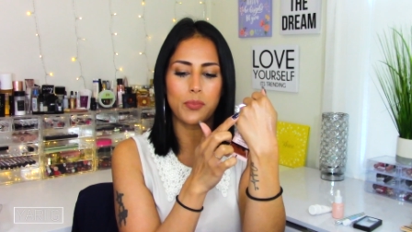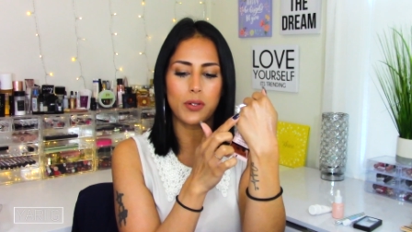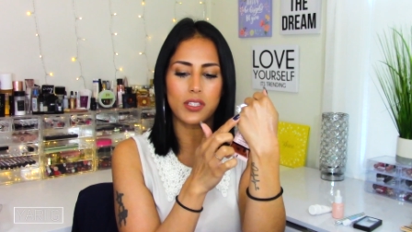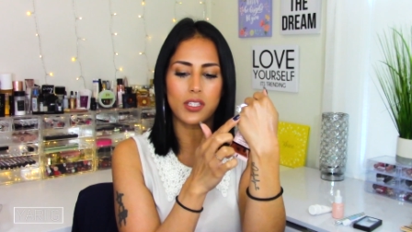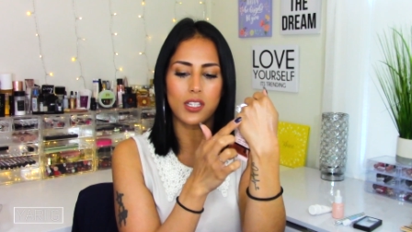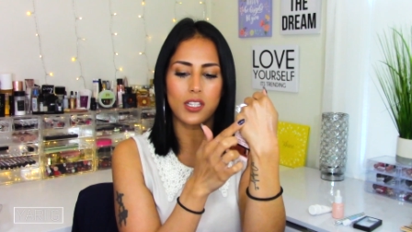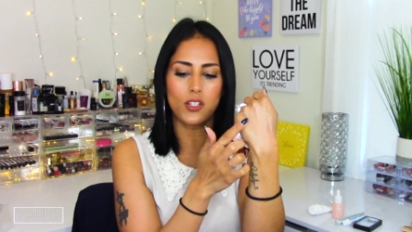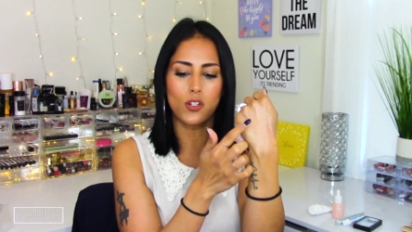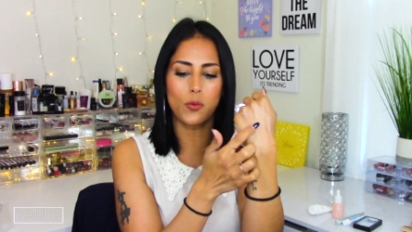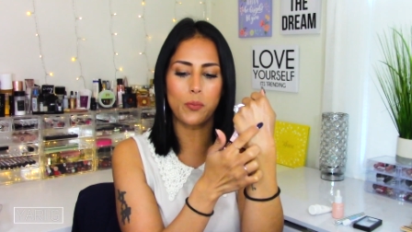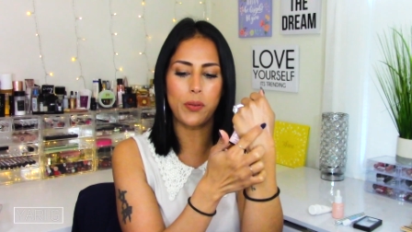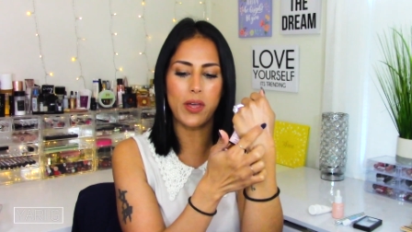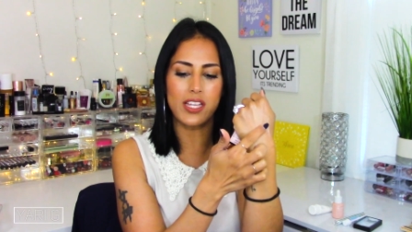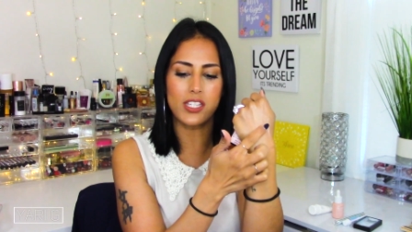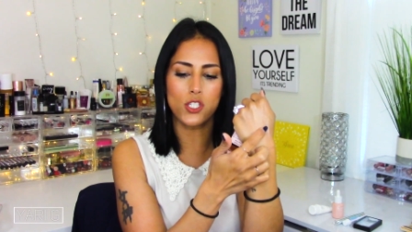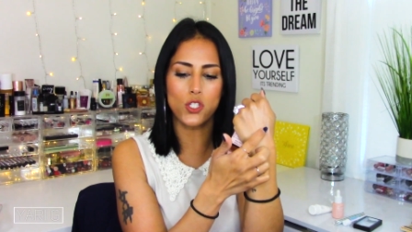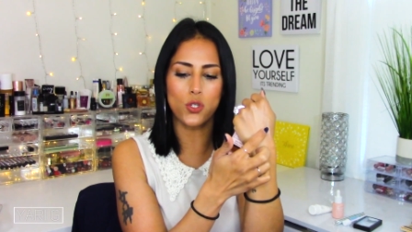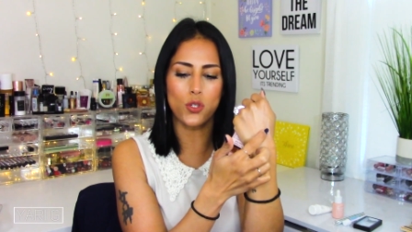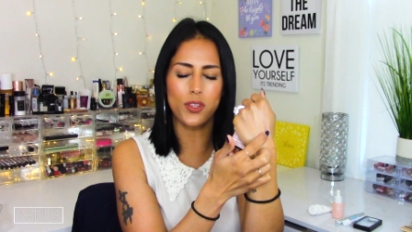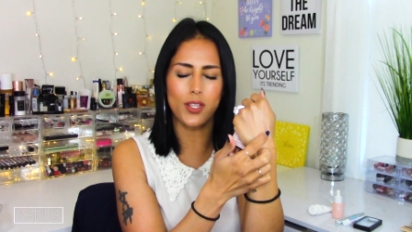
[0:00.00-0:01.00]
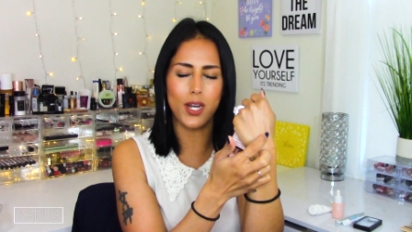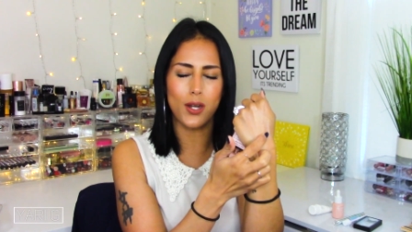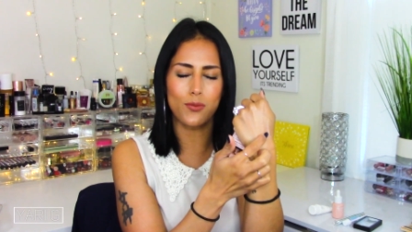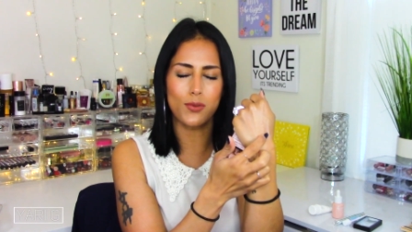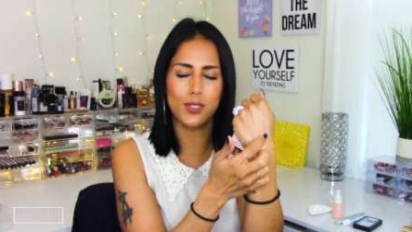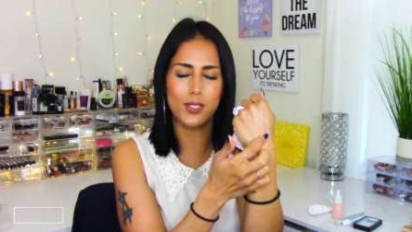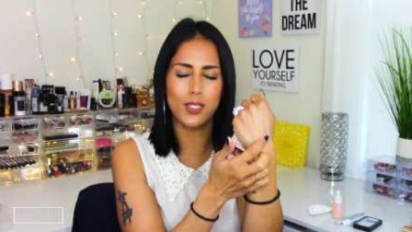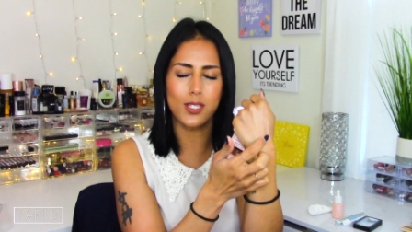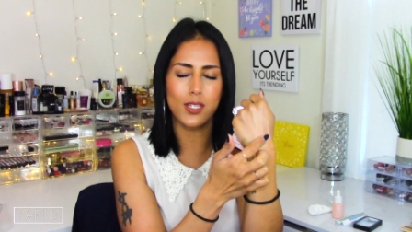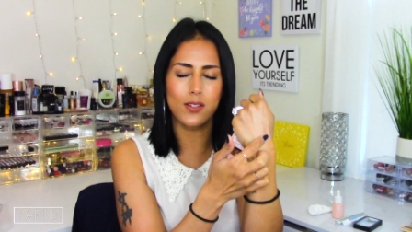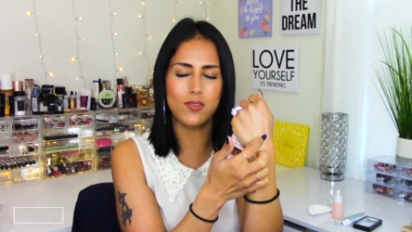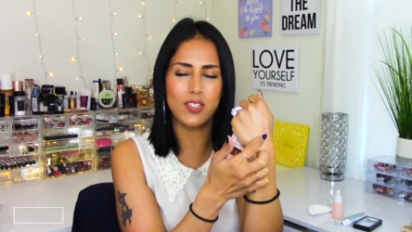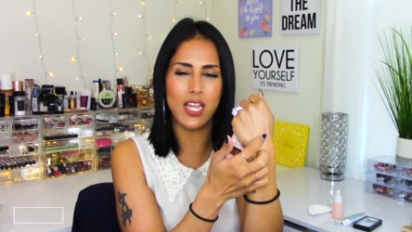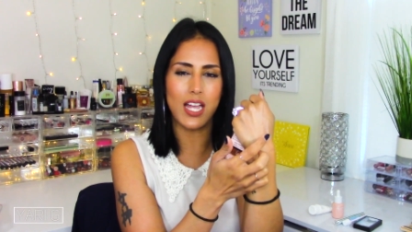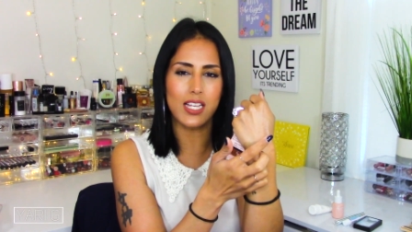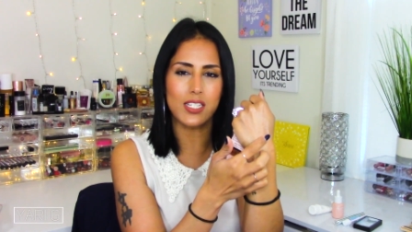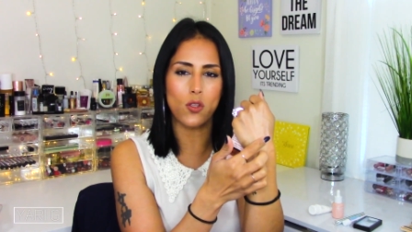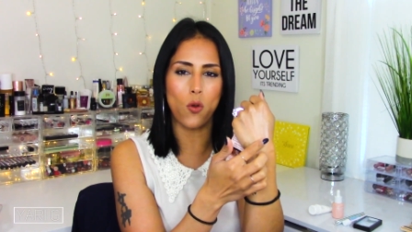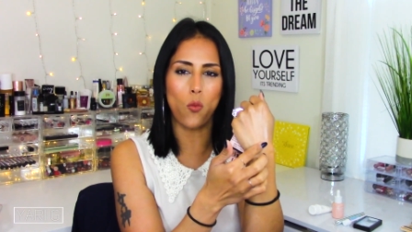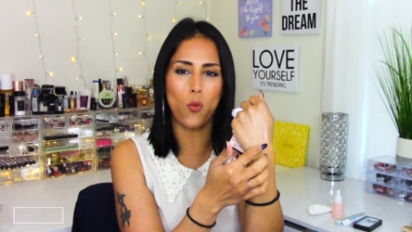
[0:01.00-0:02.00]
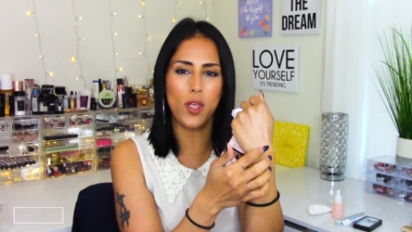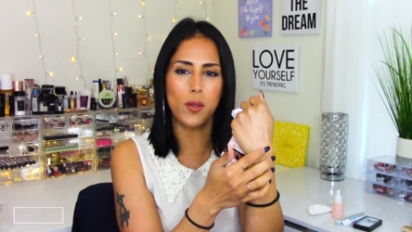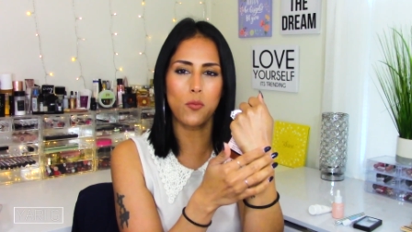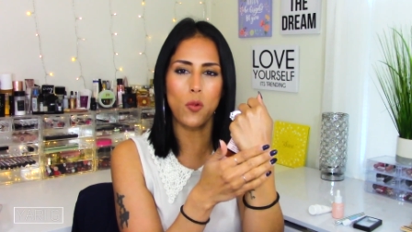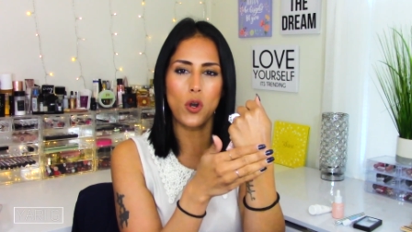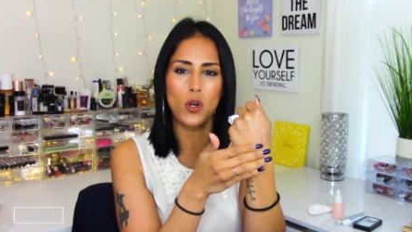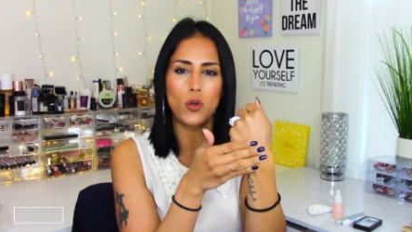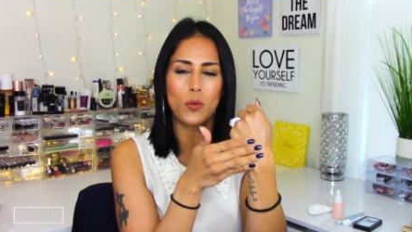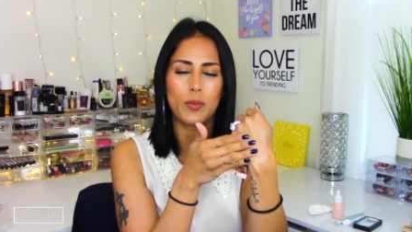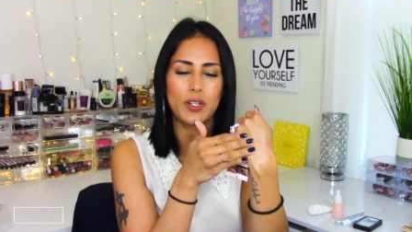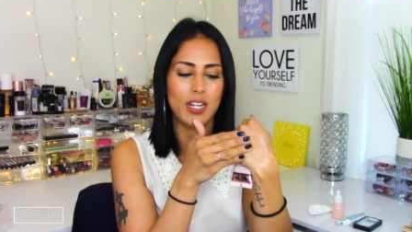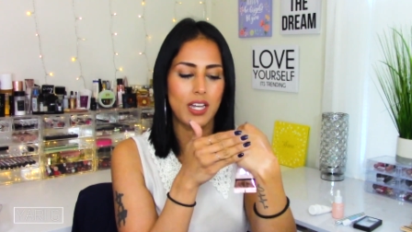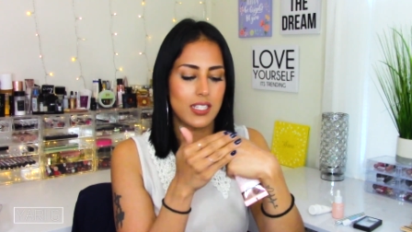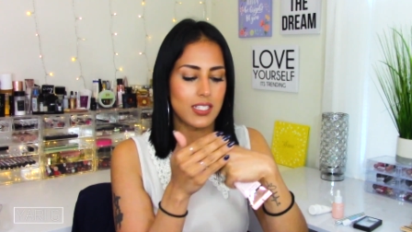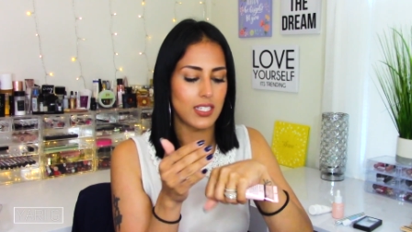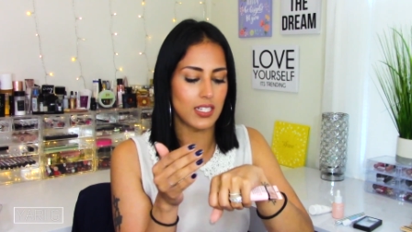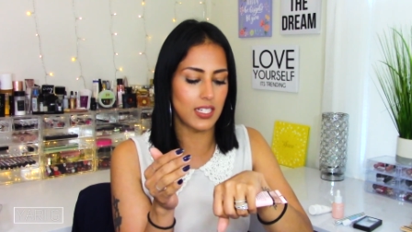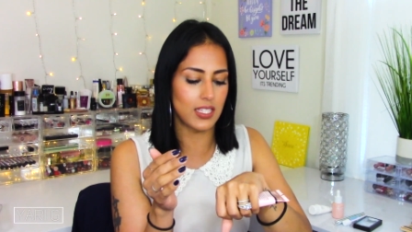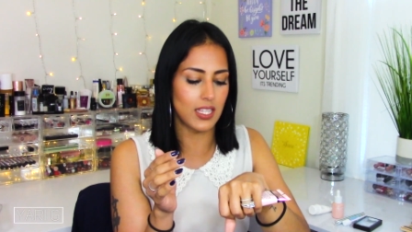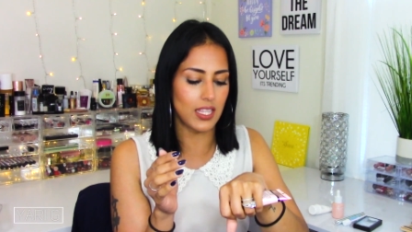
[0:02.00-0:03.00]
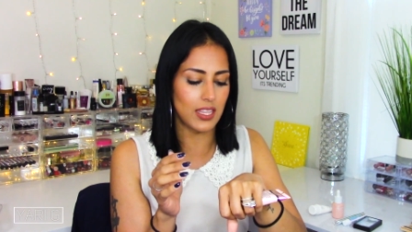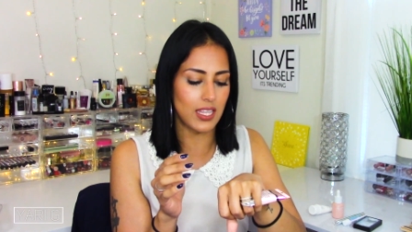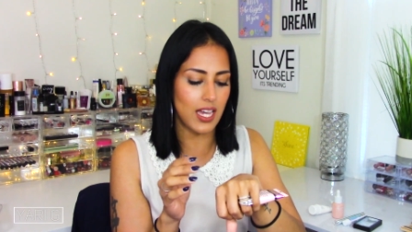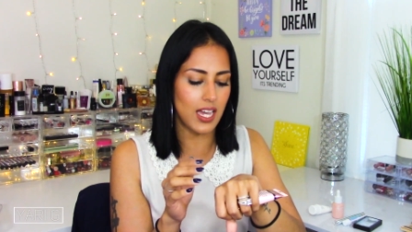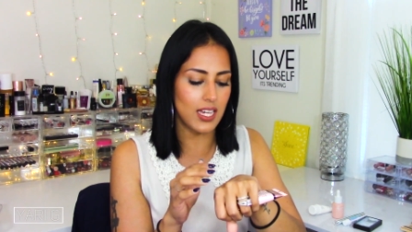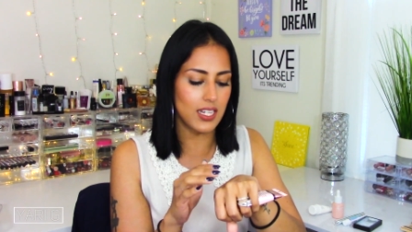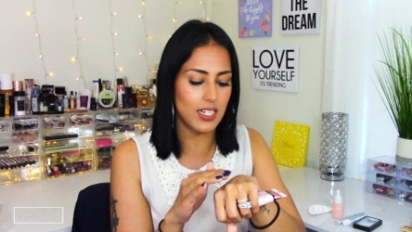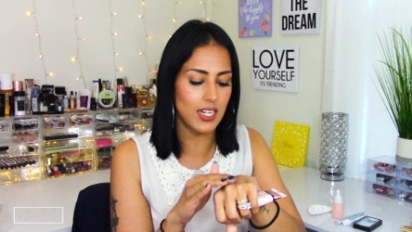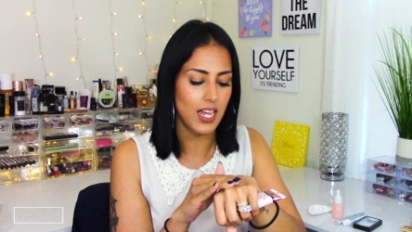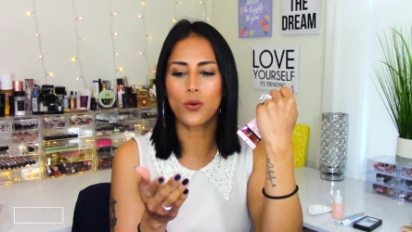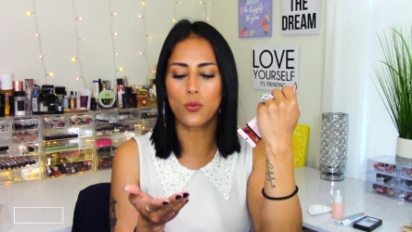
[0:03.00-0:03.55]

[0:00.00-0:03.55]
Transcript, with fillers: but the little pencil that I received has way more luminosity than that.